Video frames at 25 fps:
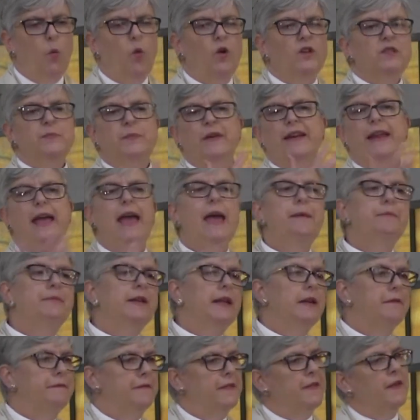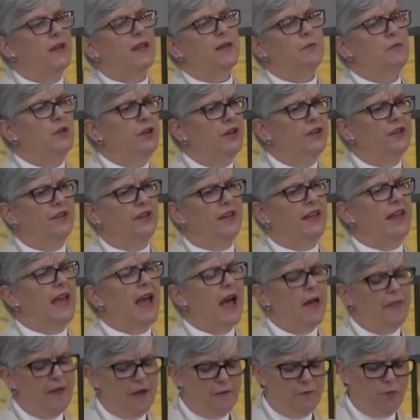what's been happening for the community,
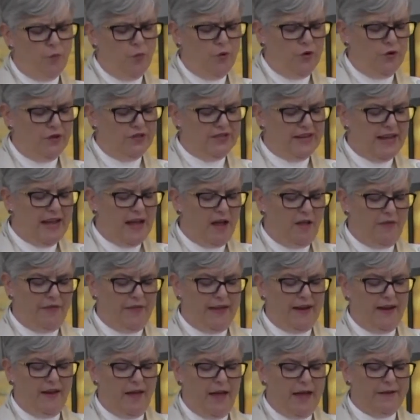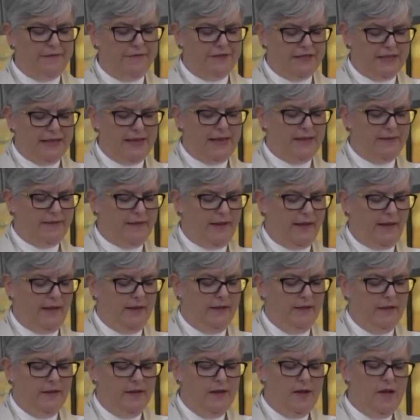how they've worked out their life
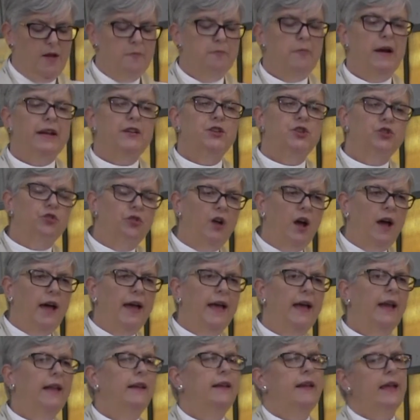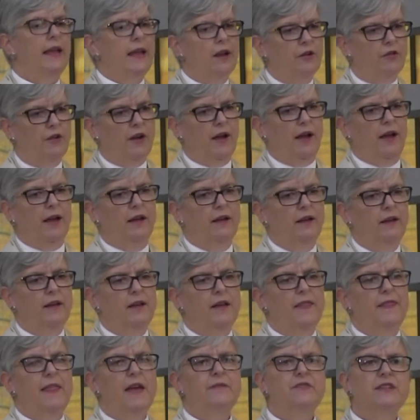together. By trial and error,
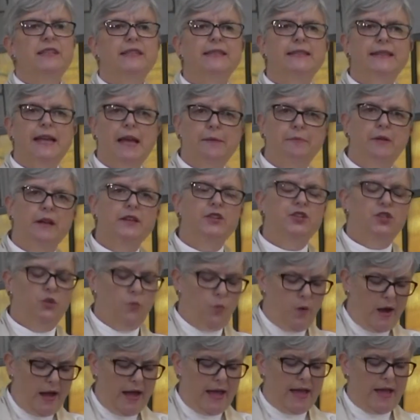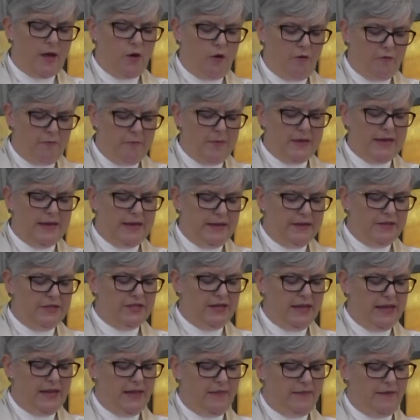they've established a way of being
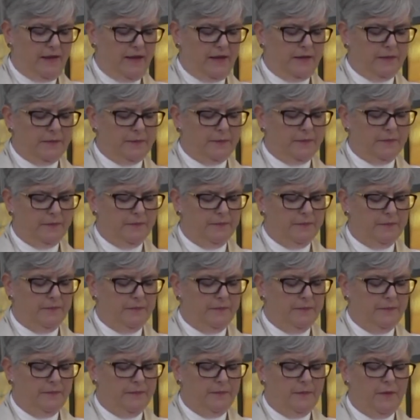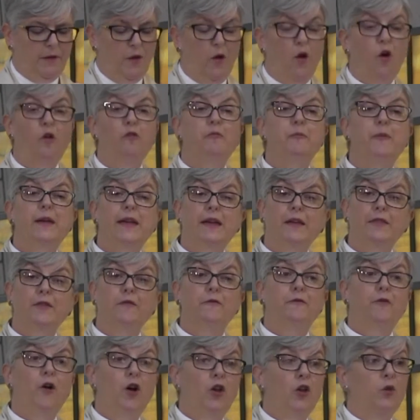together, of being
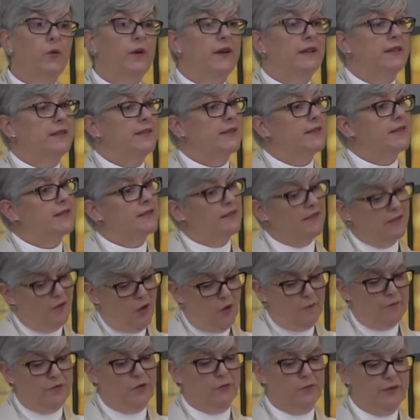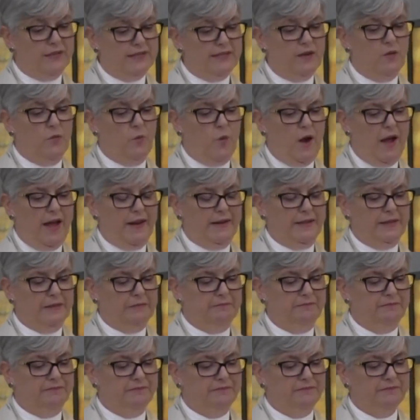the followers of the risen
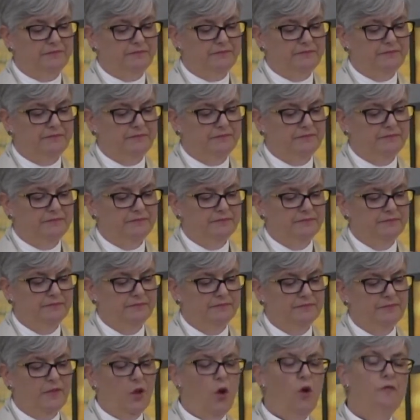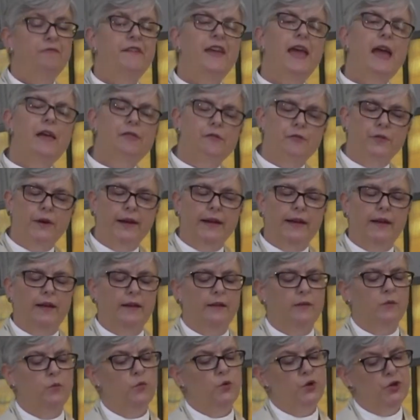one, of
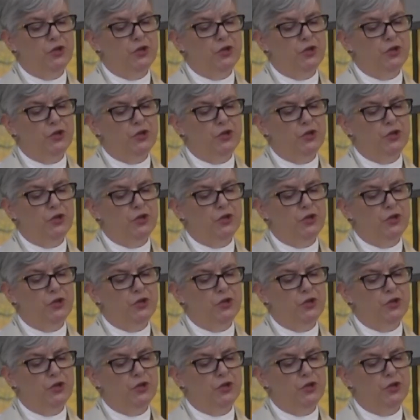gathering,